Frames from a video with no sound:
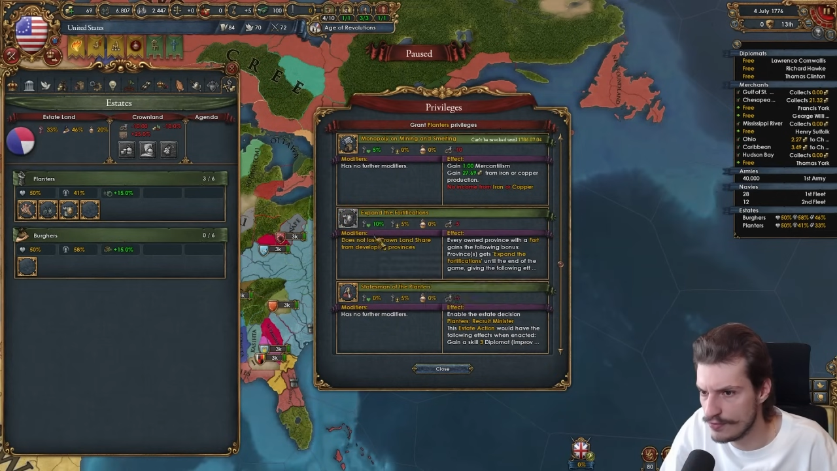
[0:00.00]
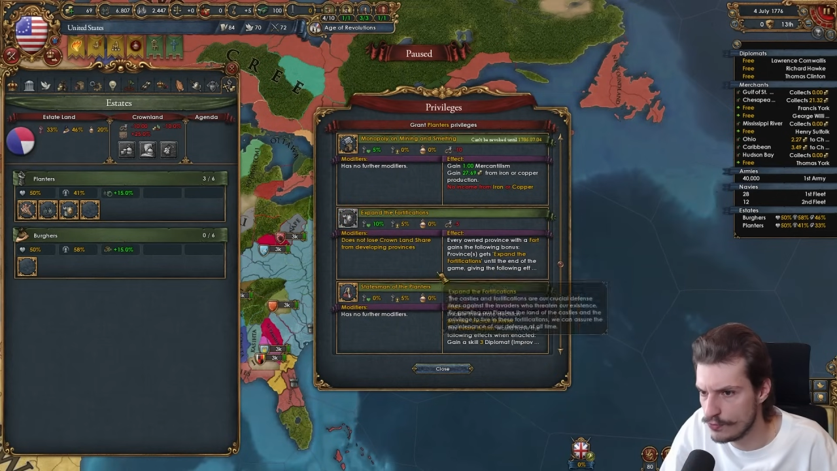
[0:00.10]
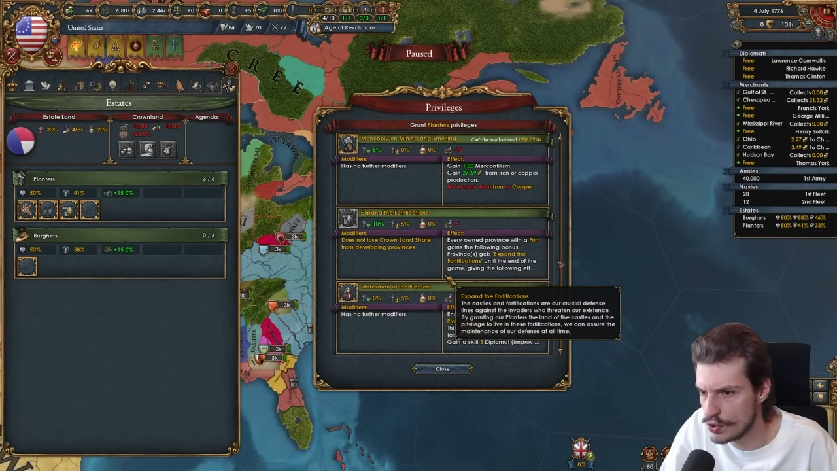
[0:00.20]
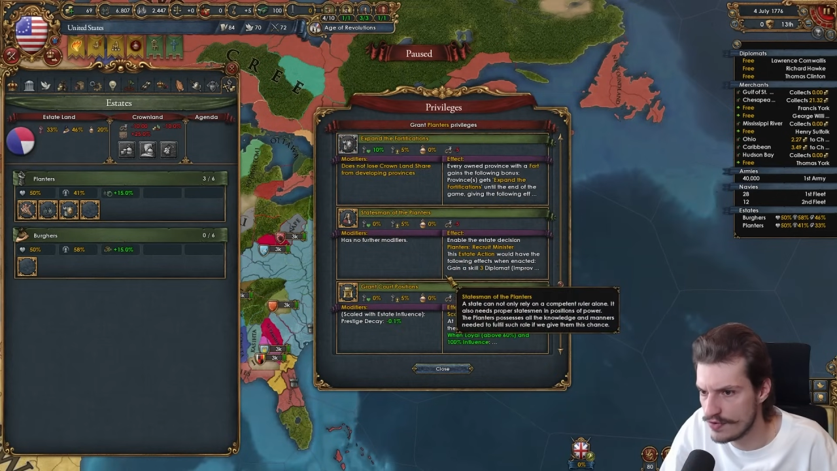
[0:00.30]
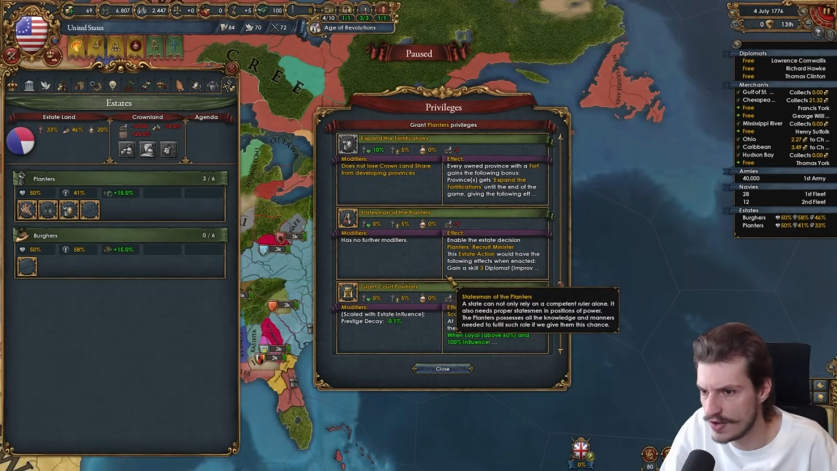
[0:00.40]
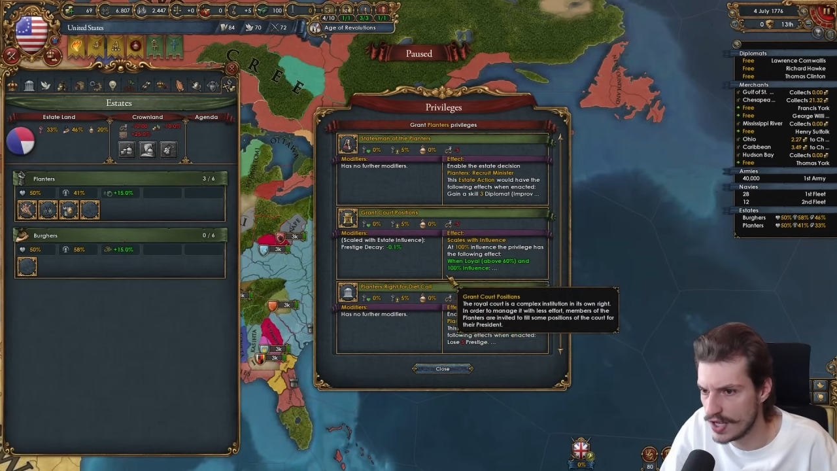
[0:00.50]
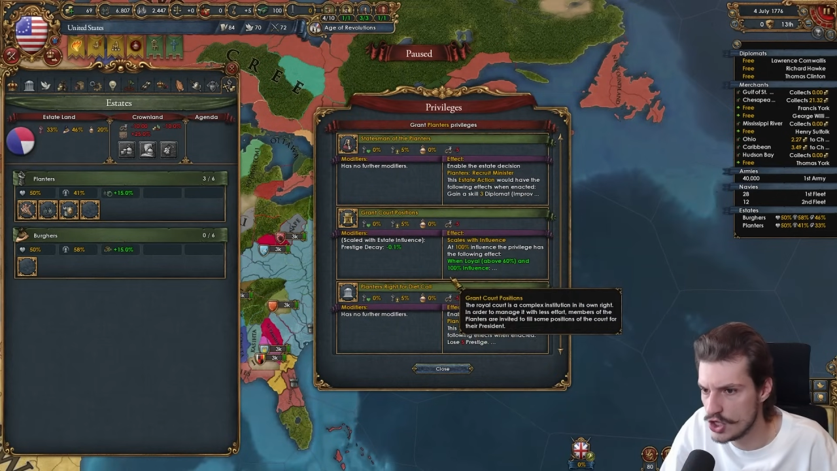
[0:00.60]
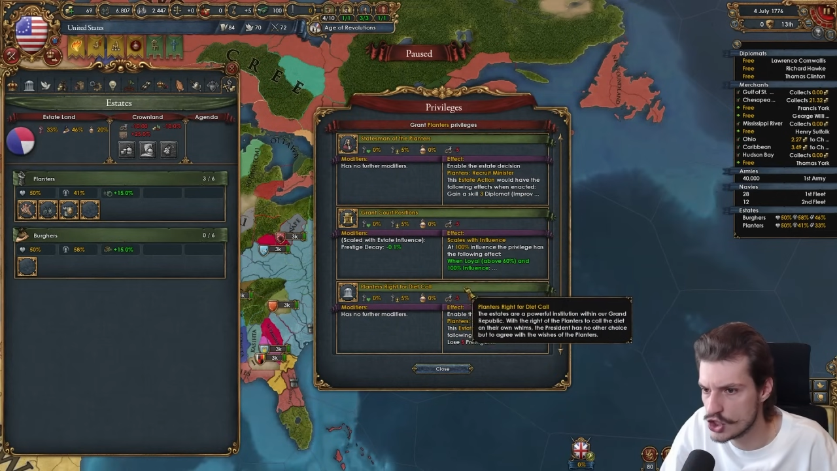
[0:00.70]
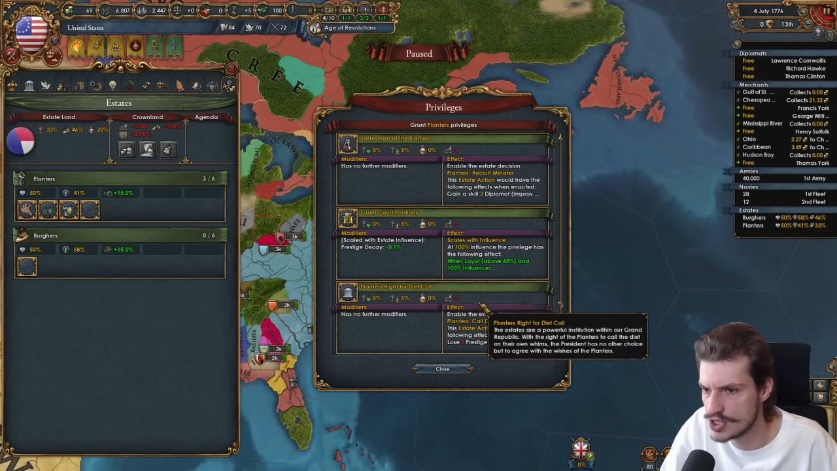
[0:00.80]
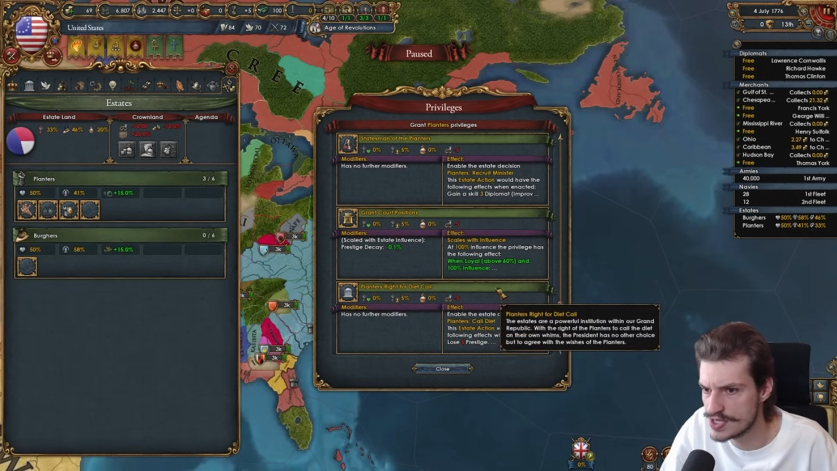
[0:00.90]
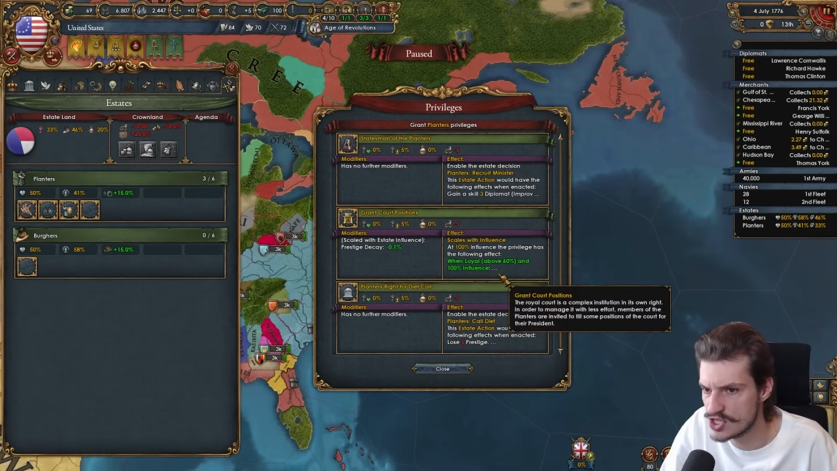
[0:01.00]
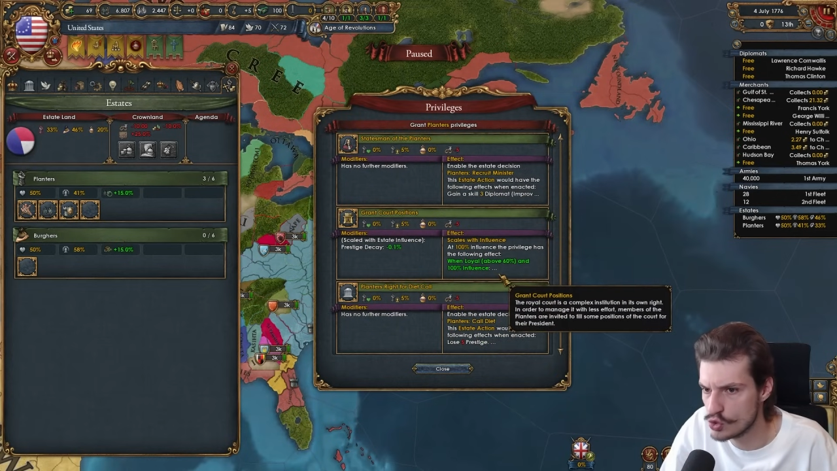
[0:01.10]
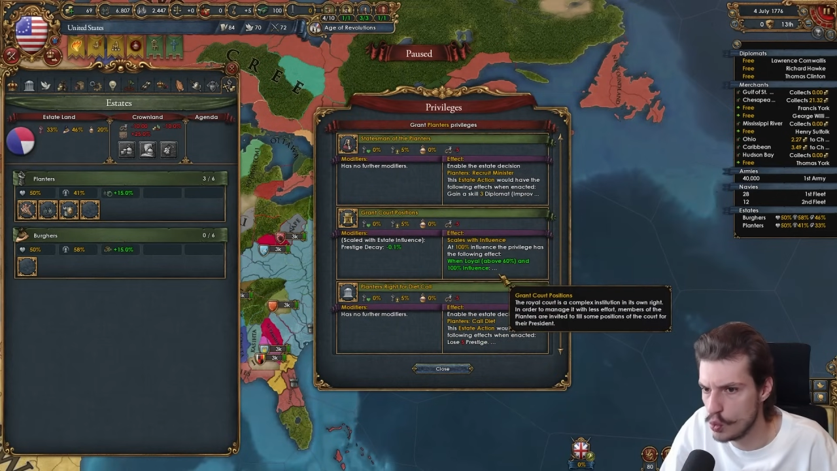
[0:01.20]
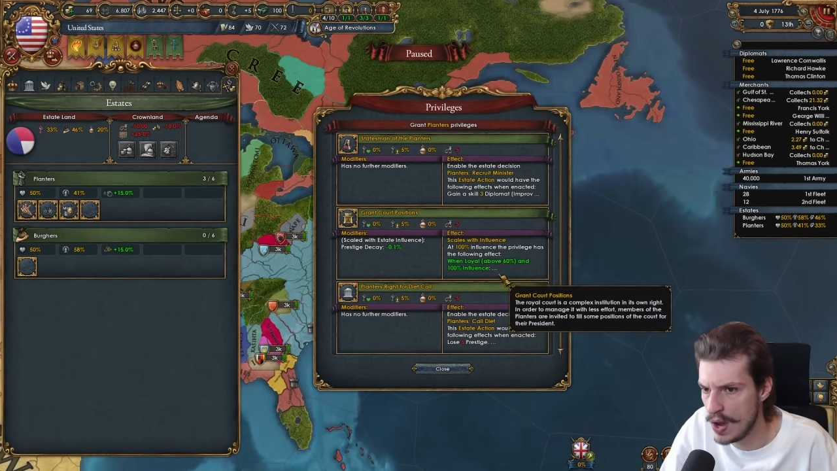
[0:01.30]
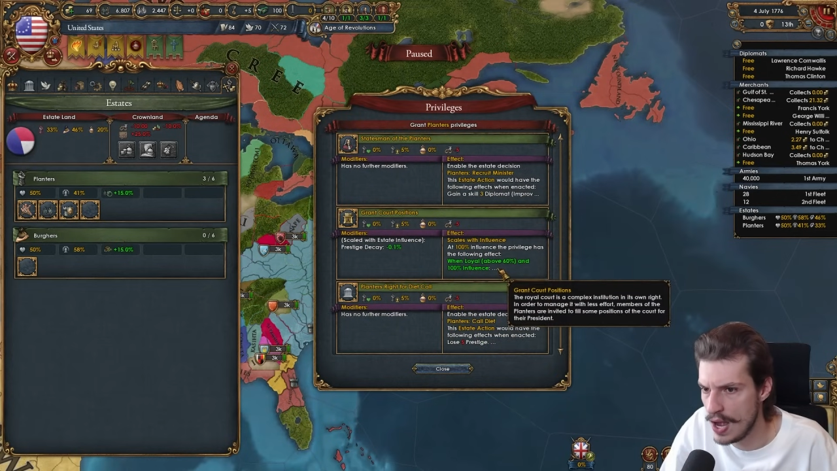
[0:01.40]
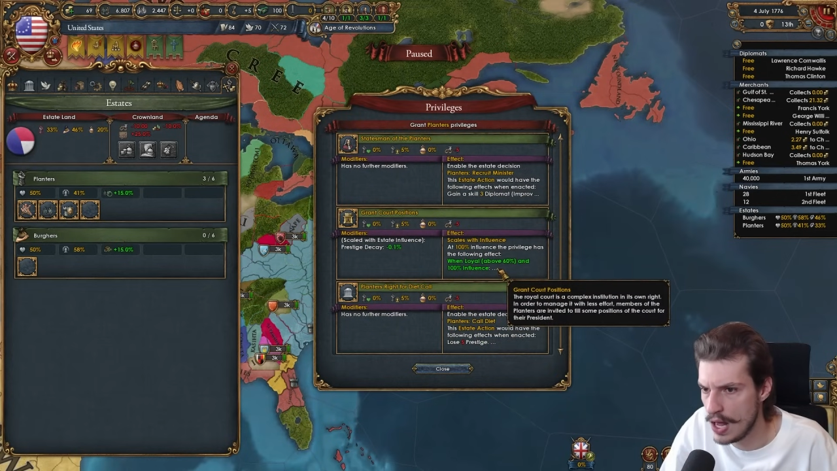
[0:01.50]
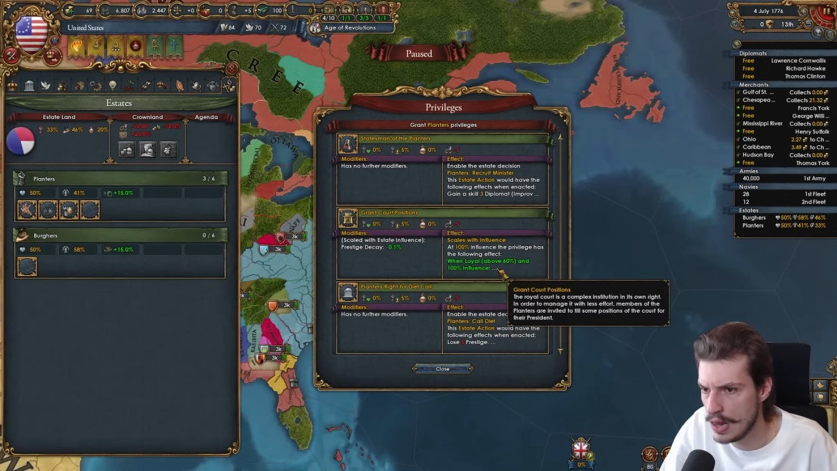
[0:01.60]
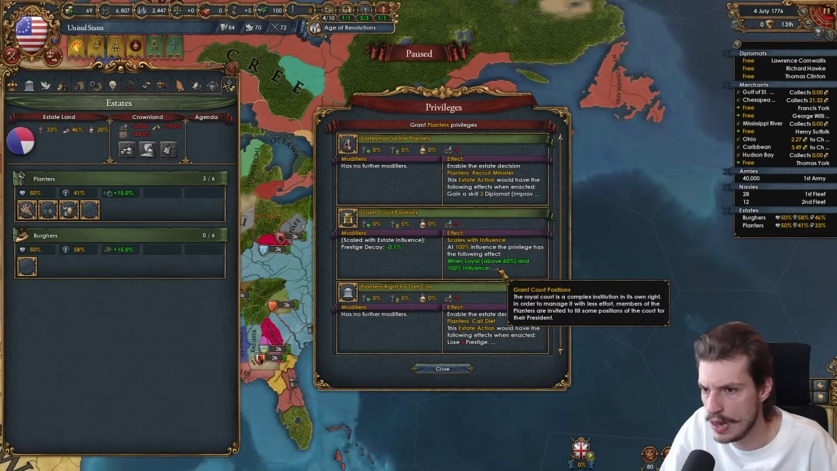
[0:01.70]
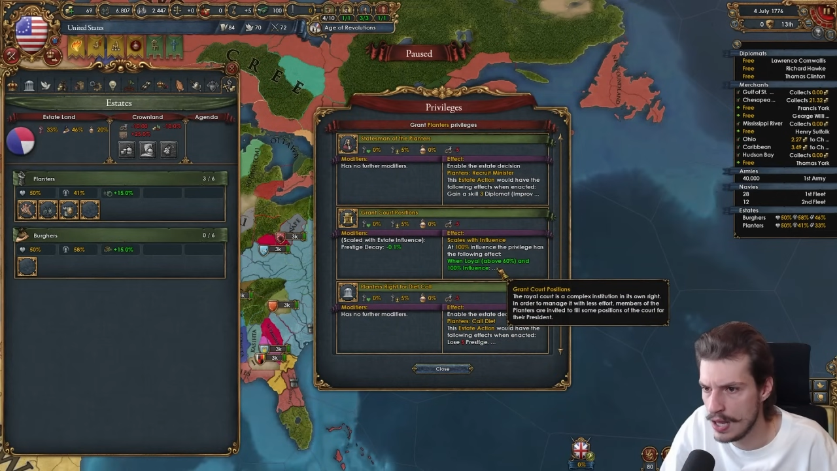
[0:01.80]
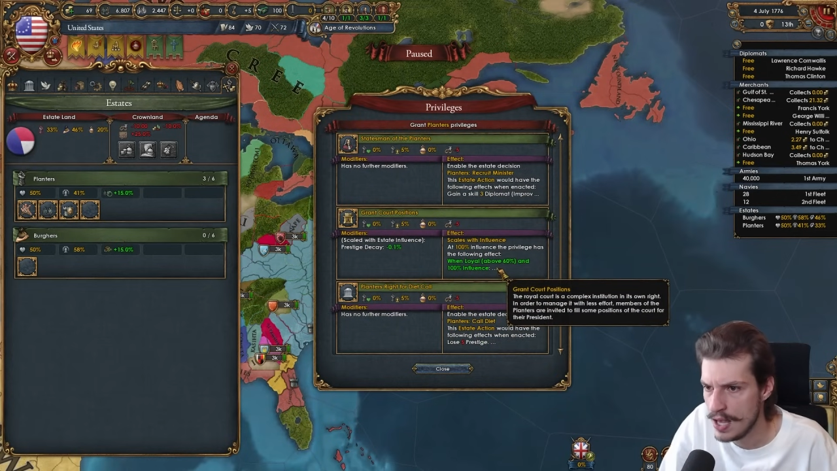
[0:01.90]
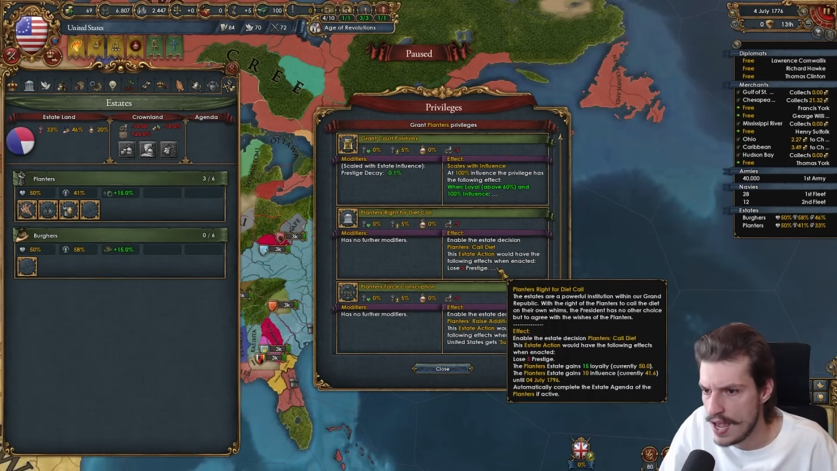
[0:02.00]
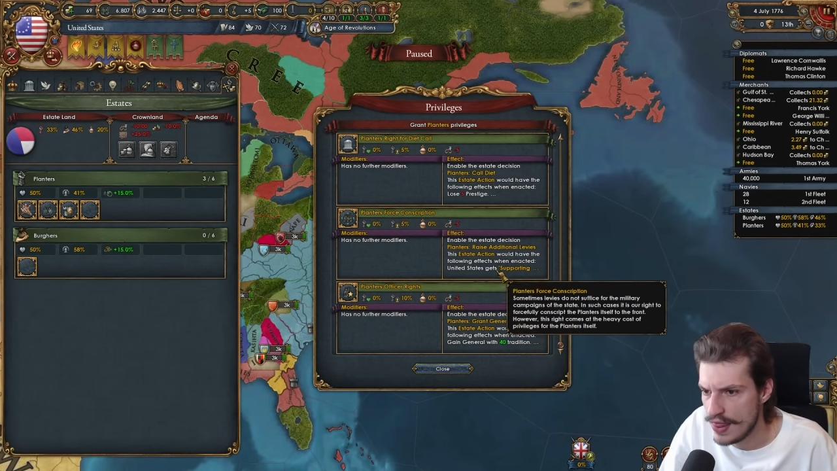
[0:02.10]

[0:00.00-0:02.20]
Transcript: fortifications as well.